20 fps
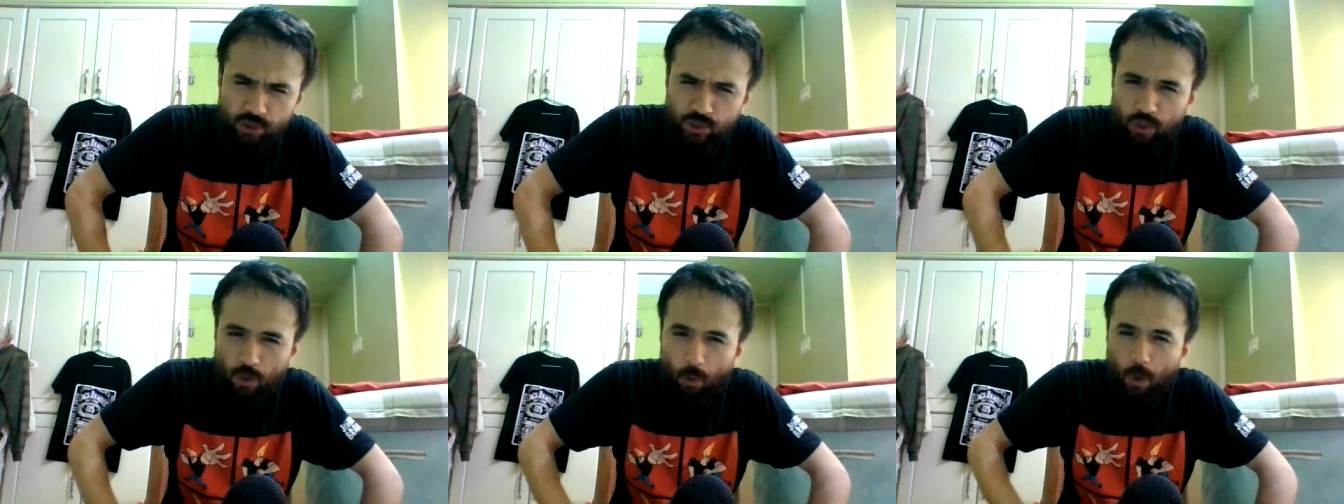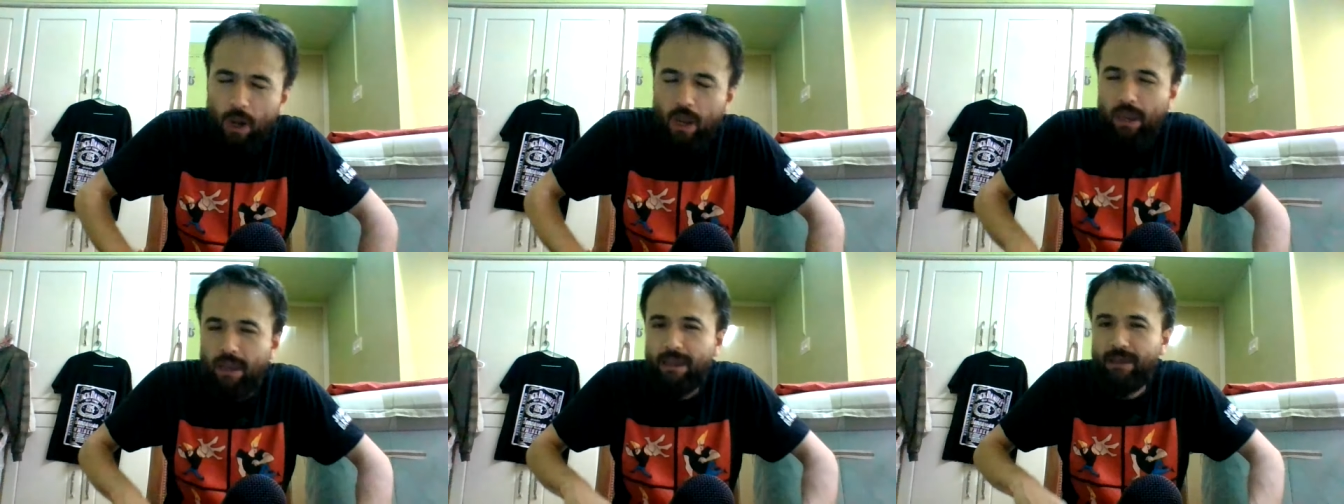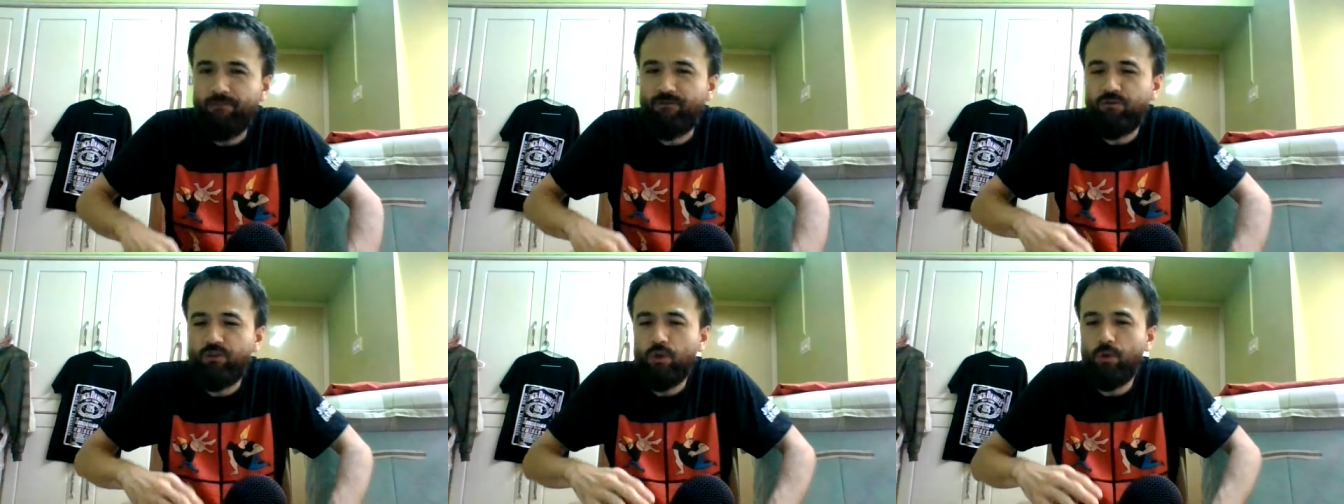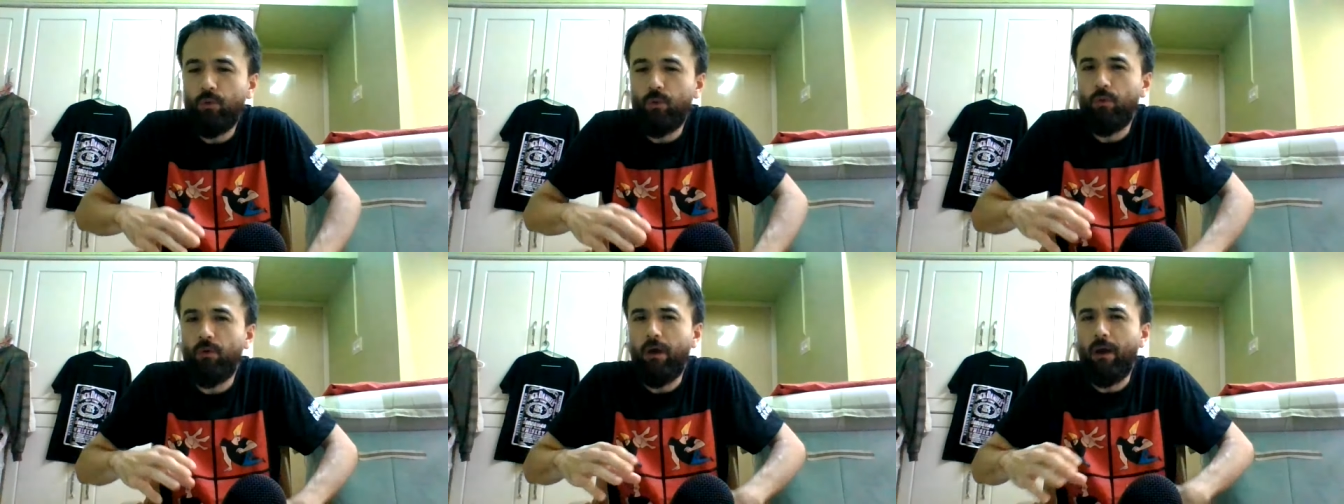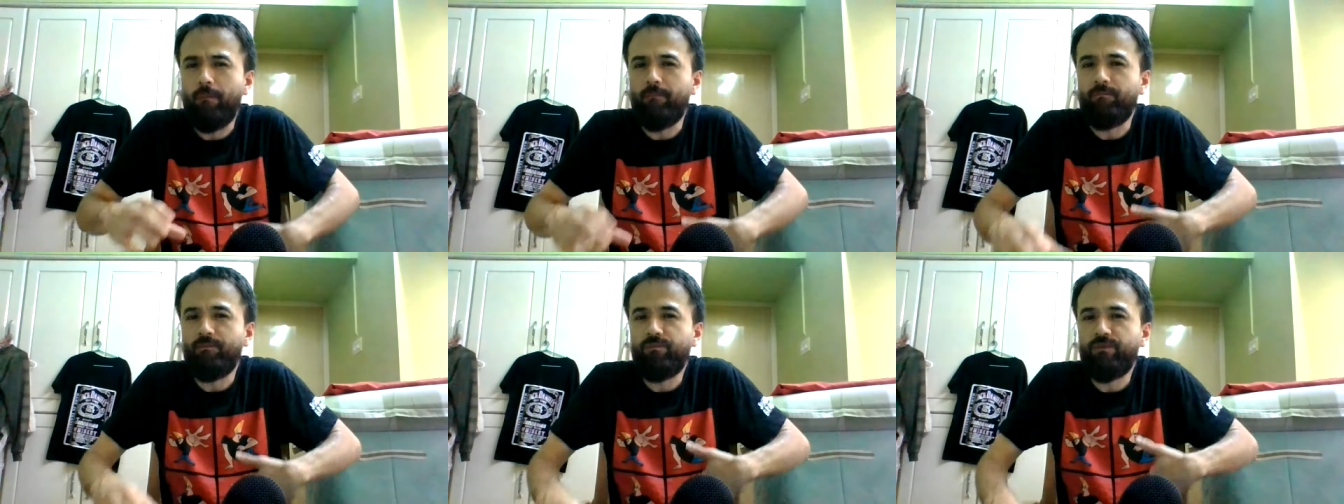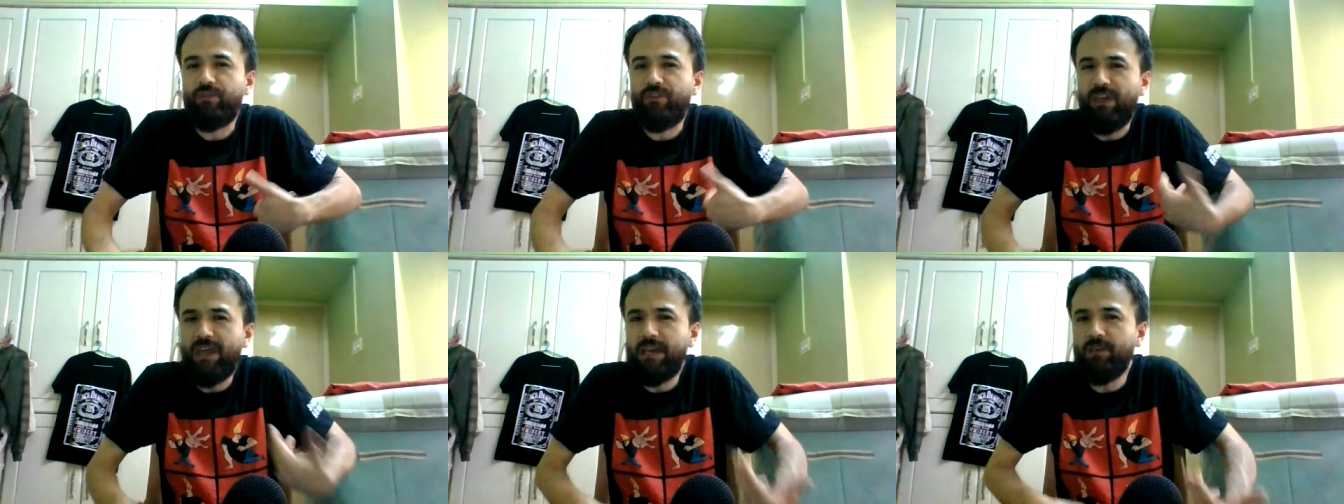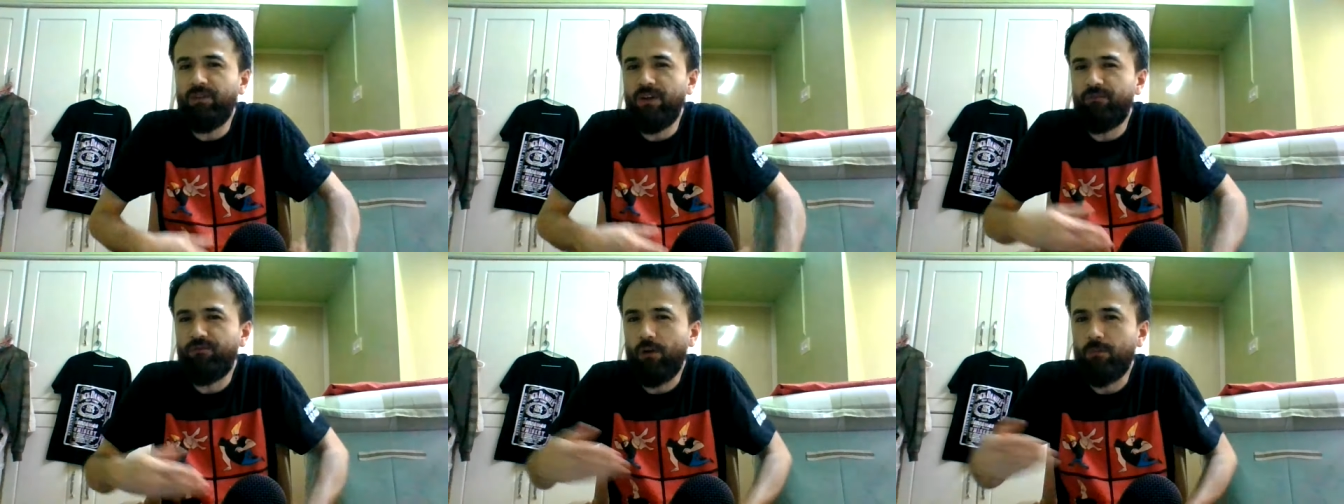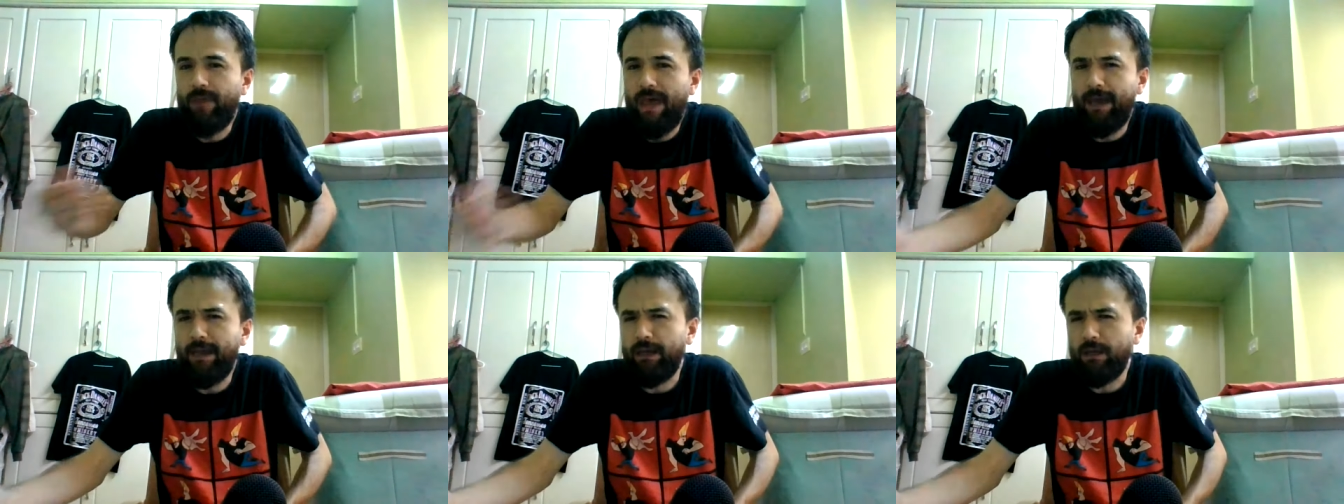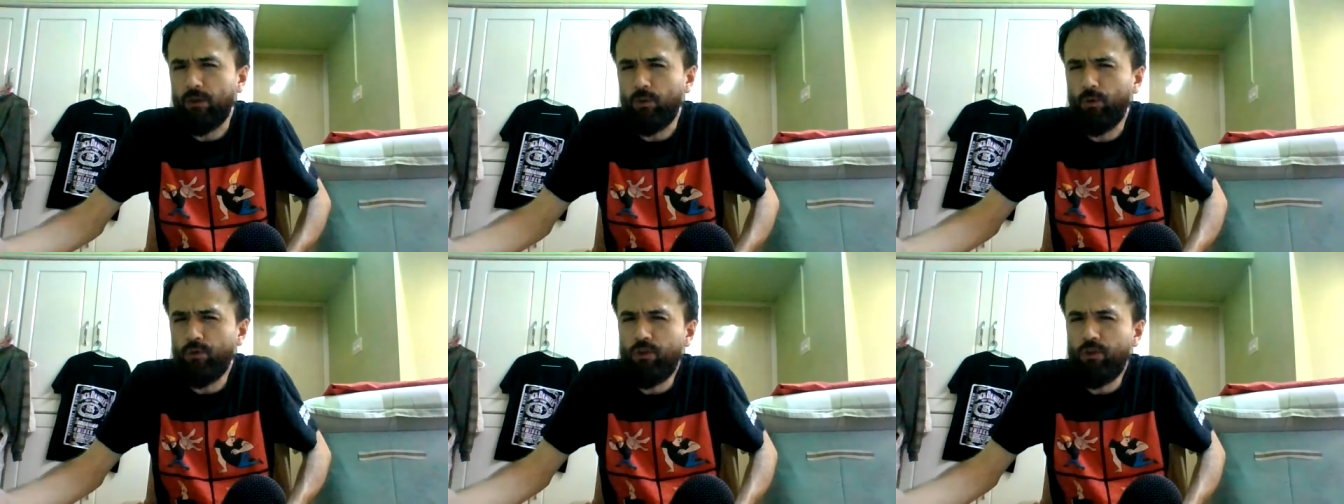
So if you um, think of it from that angle,